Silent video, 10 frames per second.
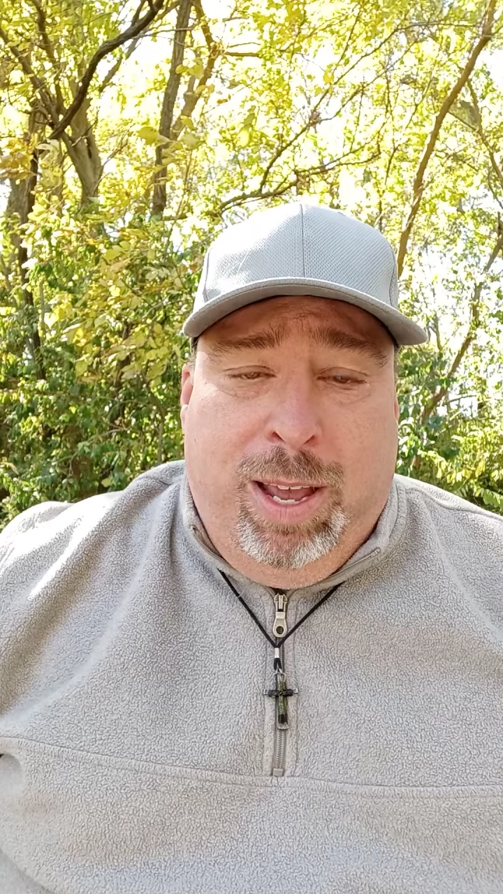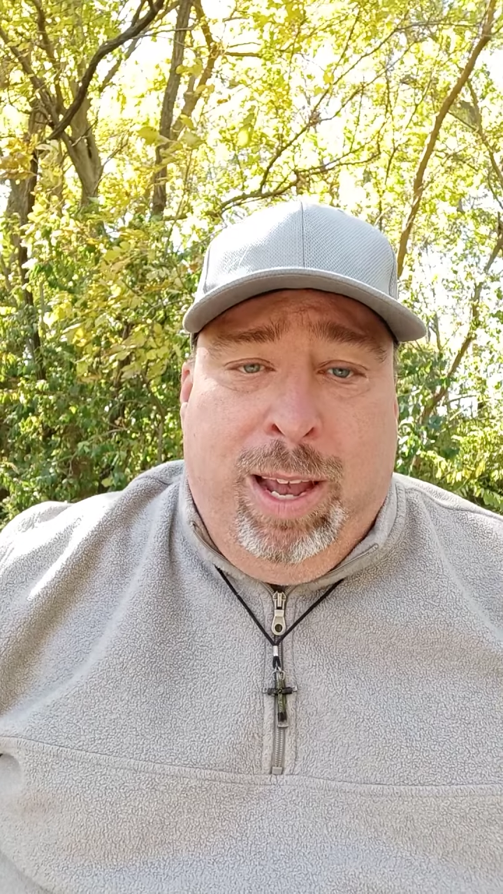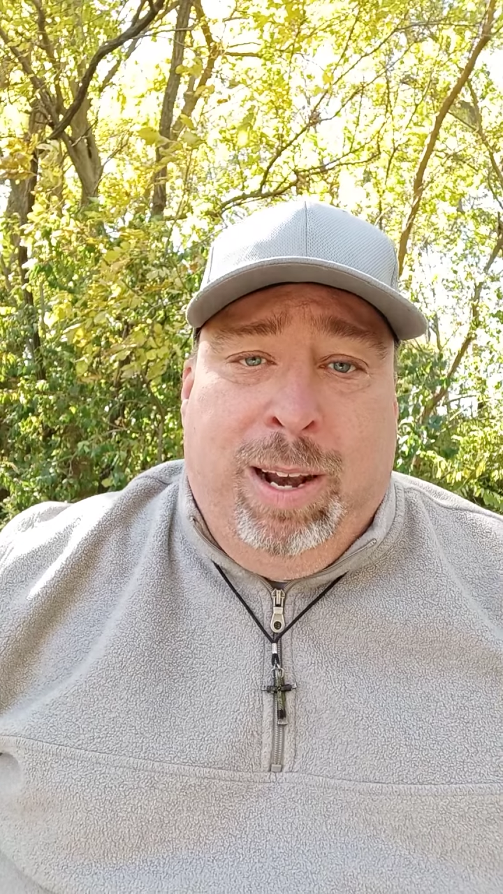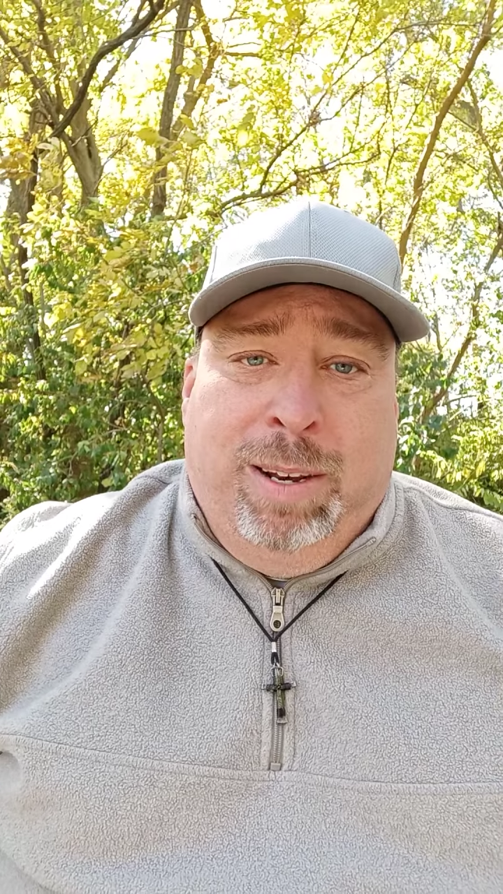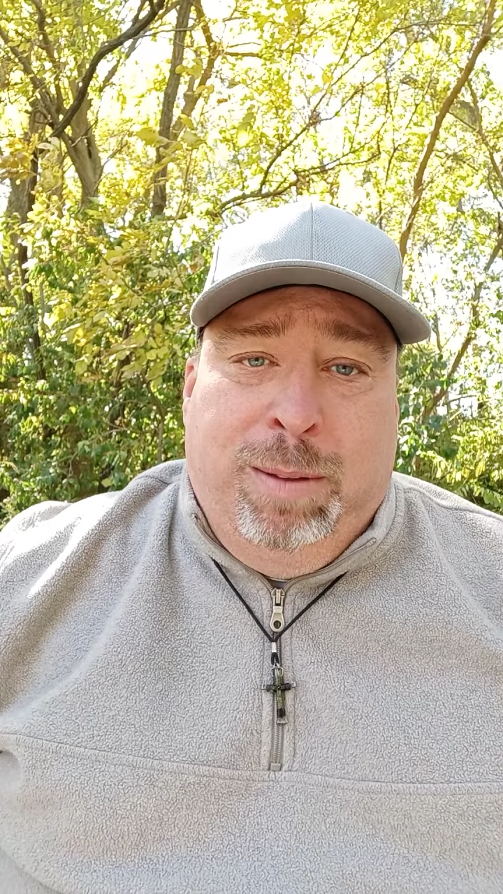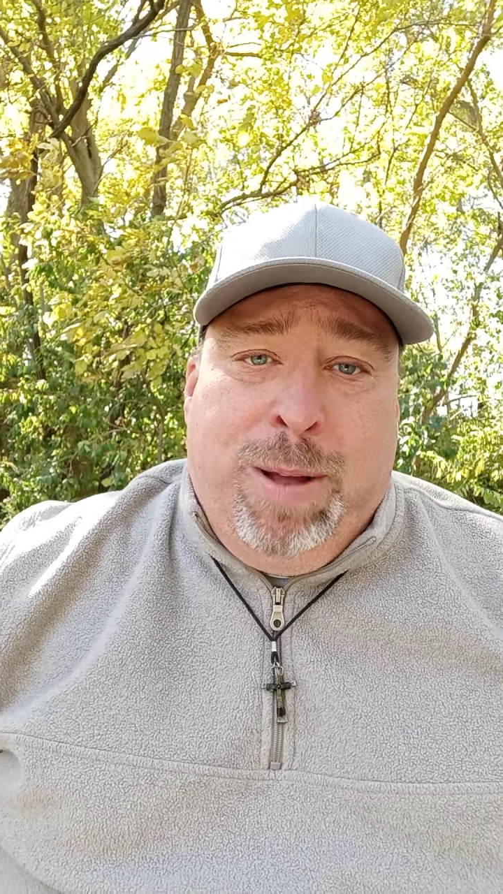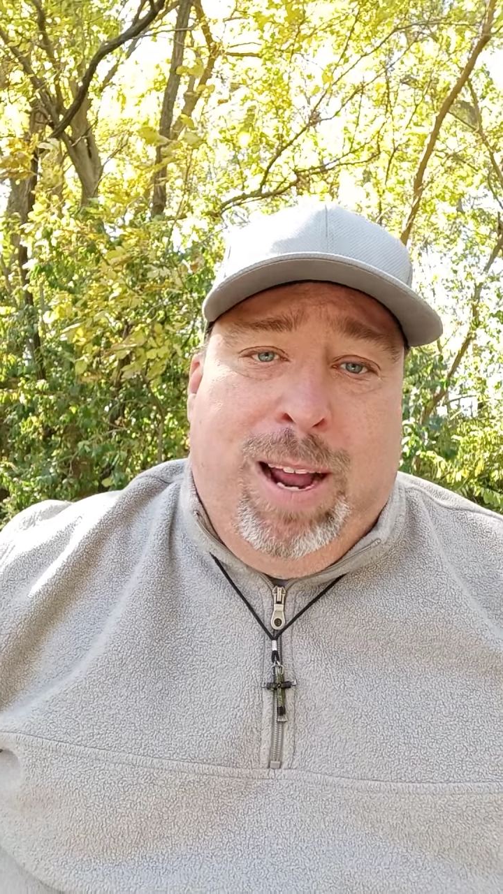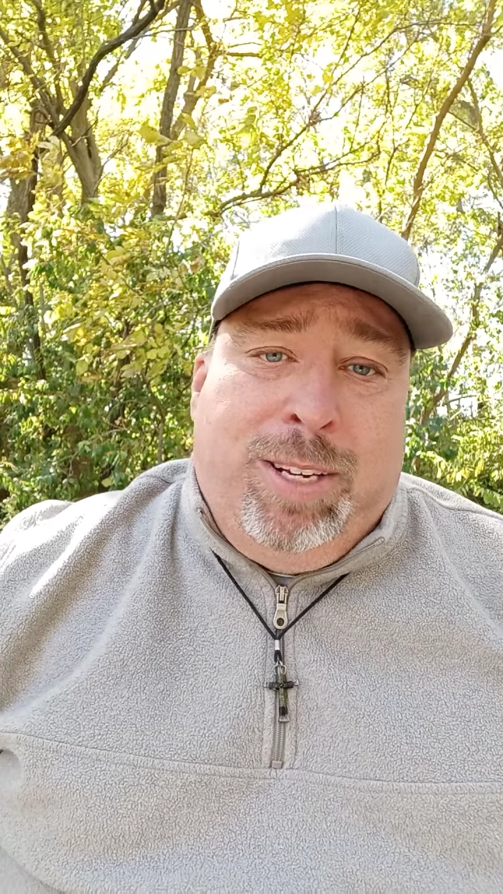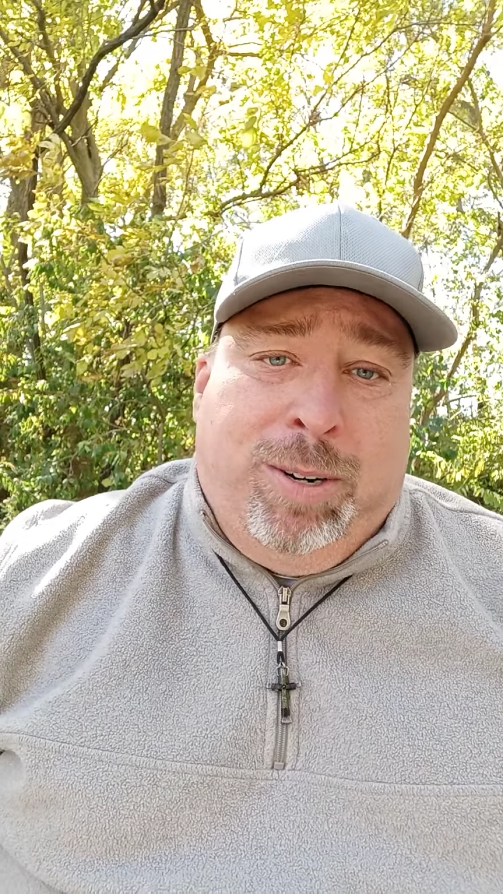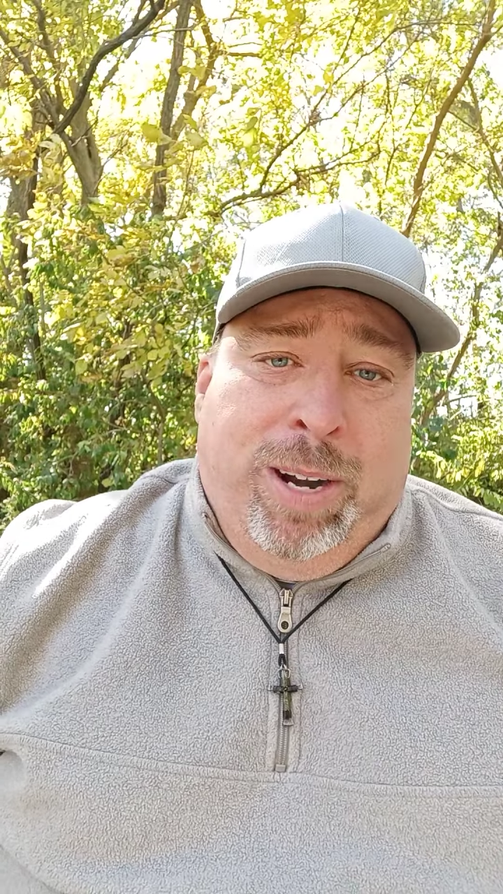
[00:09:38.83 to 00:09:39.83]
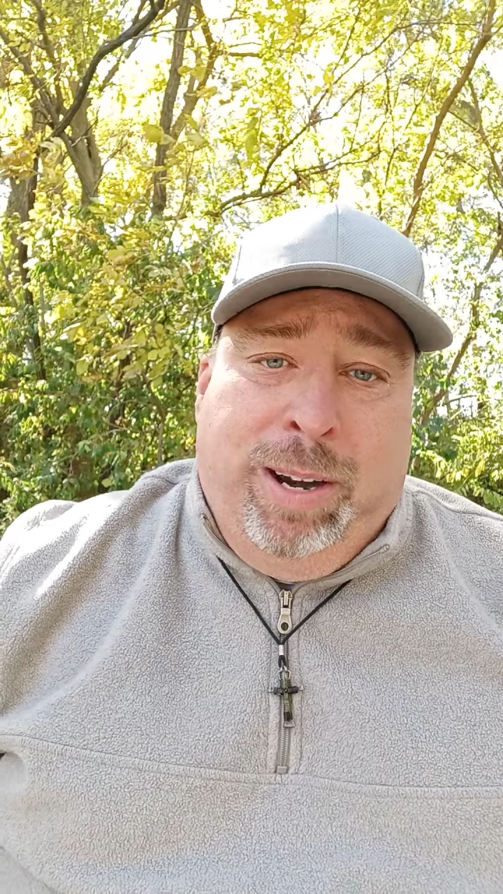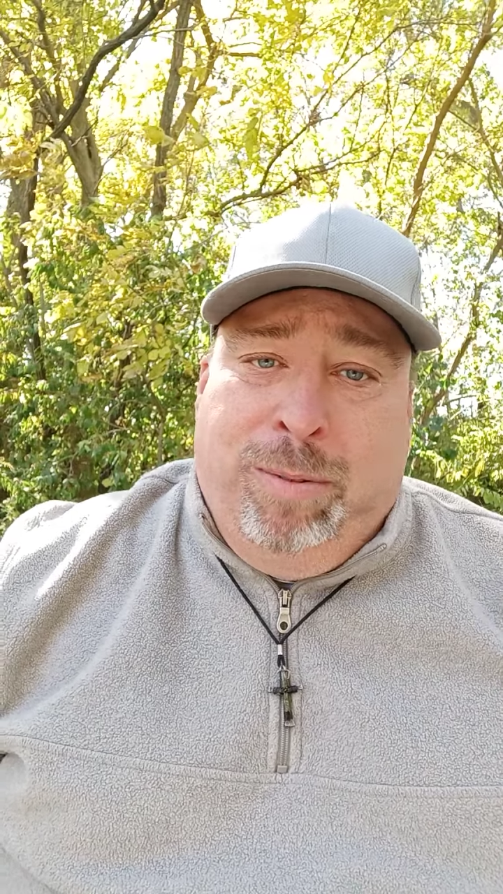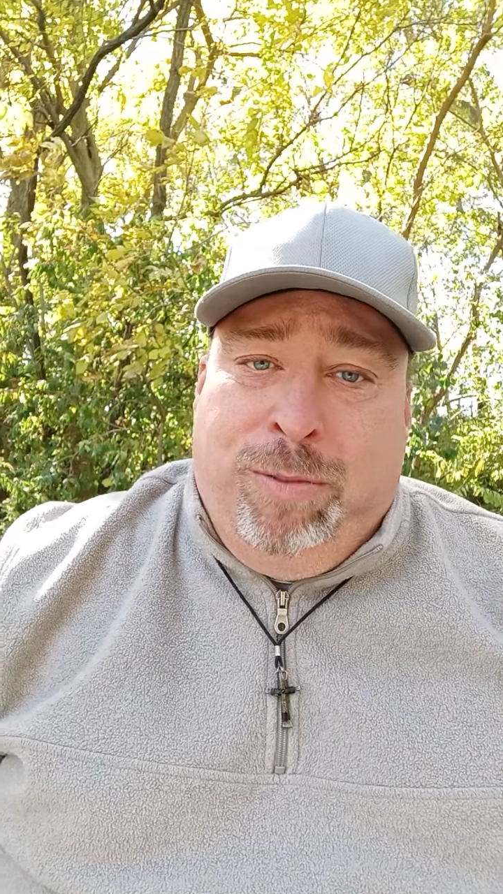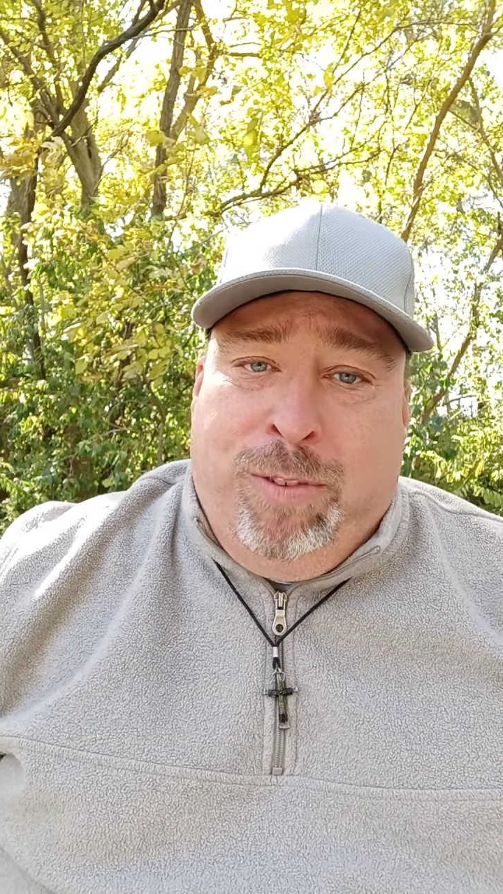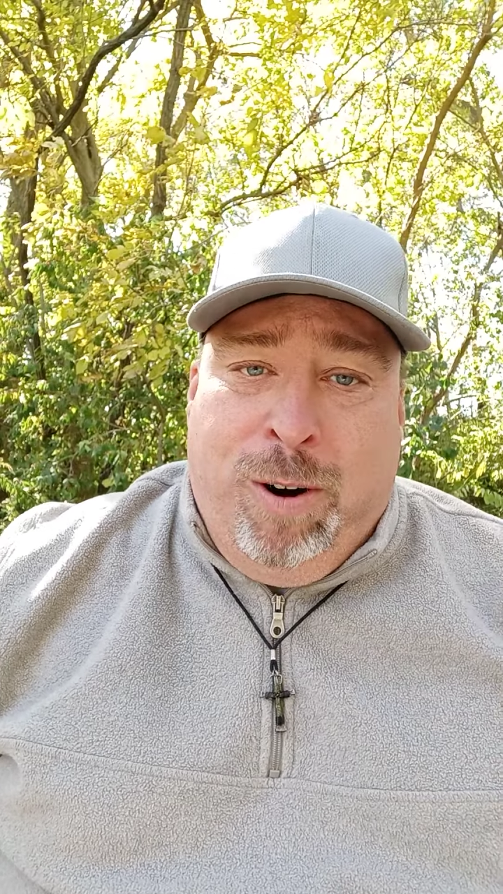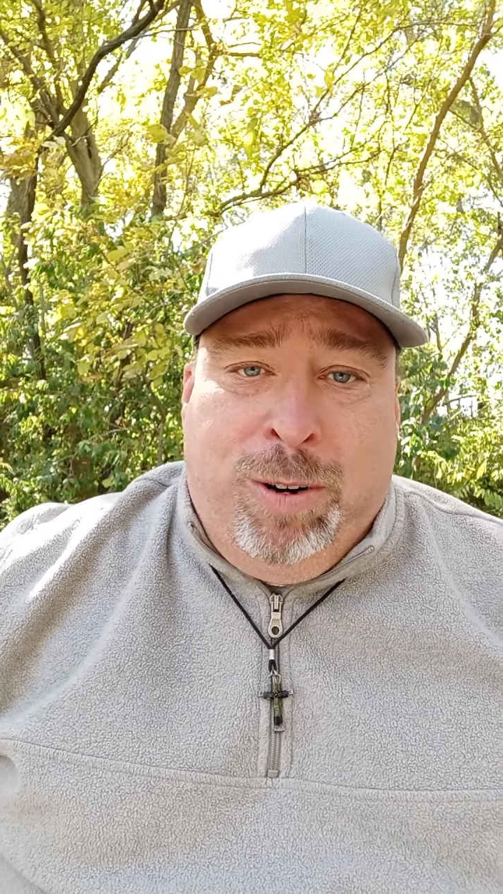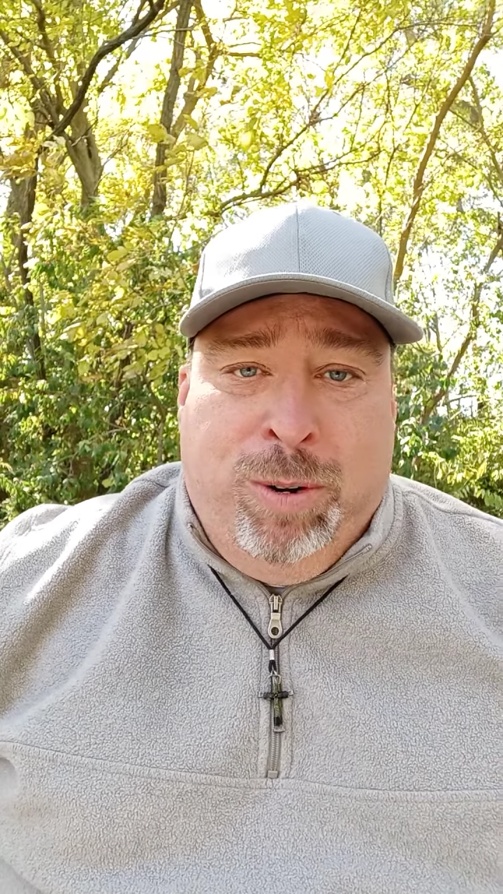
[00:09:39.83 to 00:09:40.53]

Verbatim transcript: And the pastor he referred